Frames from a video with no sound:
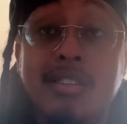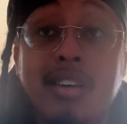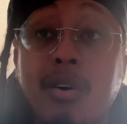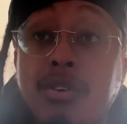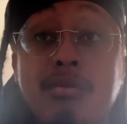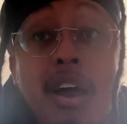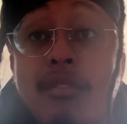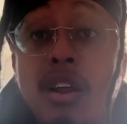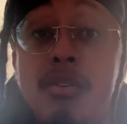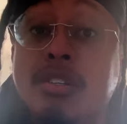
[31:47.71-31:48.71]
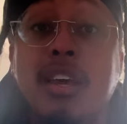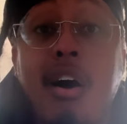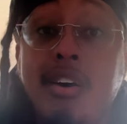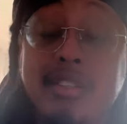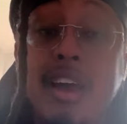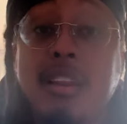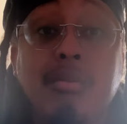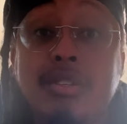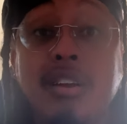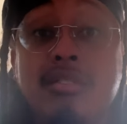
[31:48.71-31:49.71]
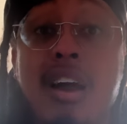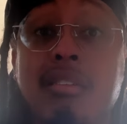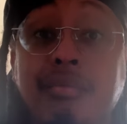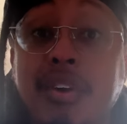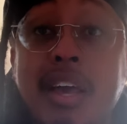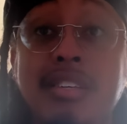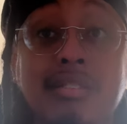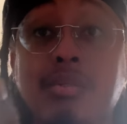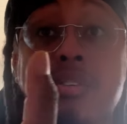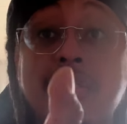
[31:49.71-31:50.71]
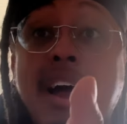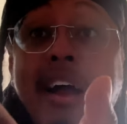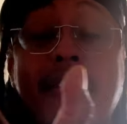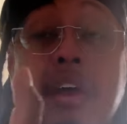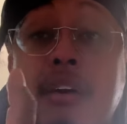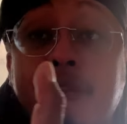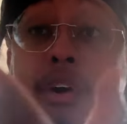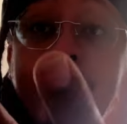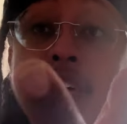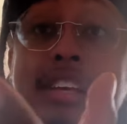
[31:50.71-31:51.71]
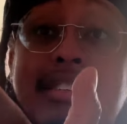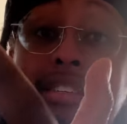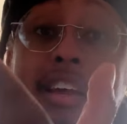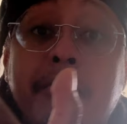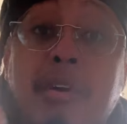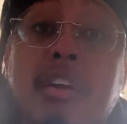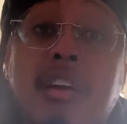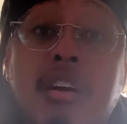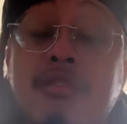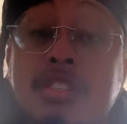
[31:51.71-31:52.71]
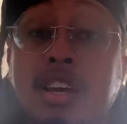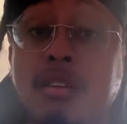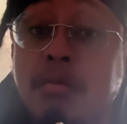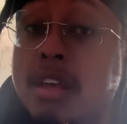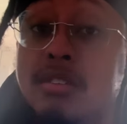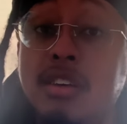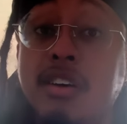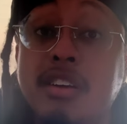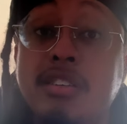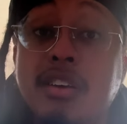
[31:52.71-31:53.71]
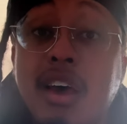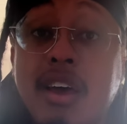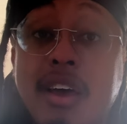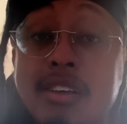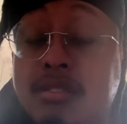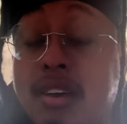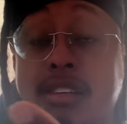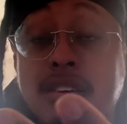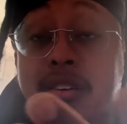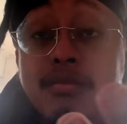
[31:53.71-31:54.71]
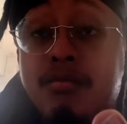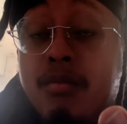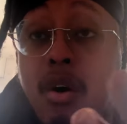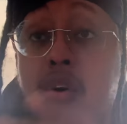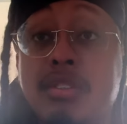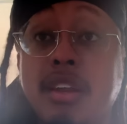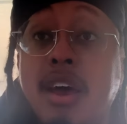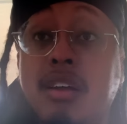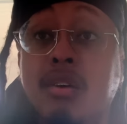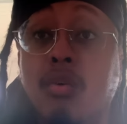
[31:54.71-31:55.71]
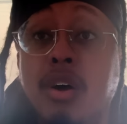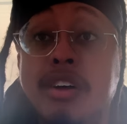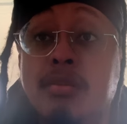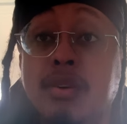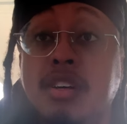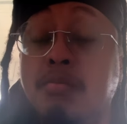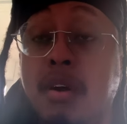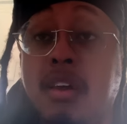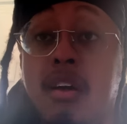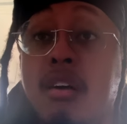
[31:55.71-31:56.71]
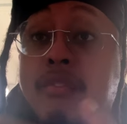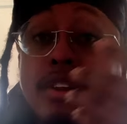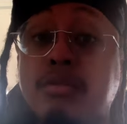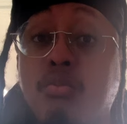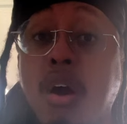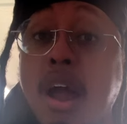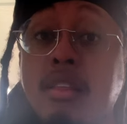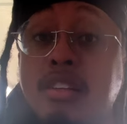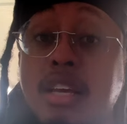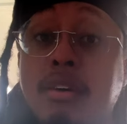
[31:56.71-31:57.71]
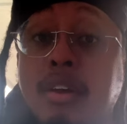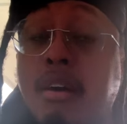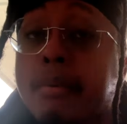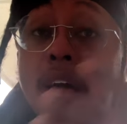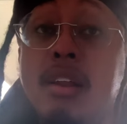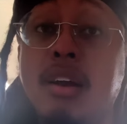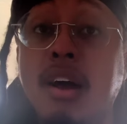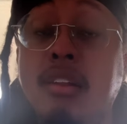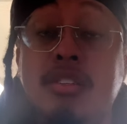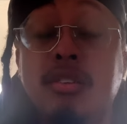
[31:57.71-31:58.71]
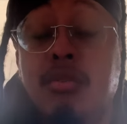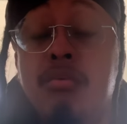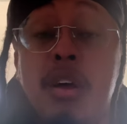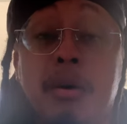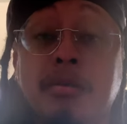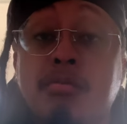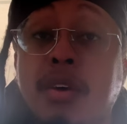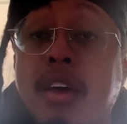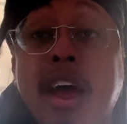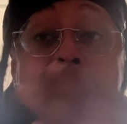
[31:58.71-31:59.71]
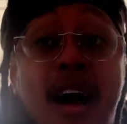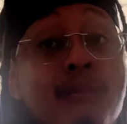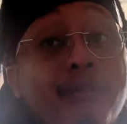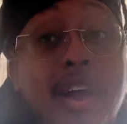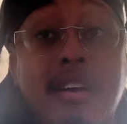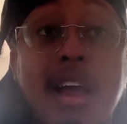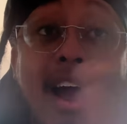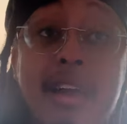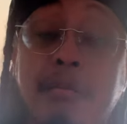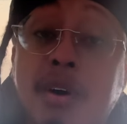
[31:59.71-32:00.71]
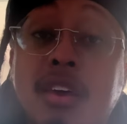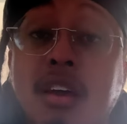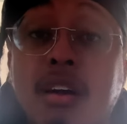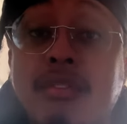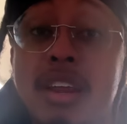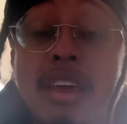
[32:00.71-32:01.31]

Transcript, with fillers: So you never know, because again, Austin Ekeler was an undrafted free agent, so it's not far-fetched to say that Bucky Irvin's going to be as good as Austin Ekeler was, because Bucky Irving is more highly touted coming out of college, so who knows? But I'm very high on Bucky Irving.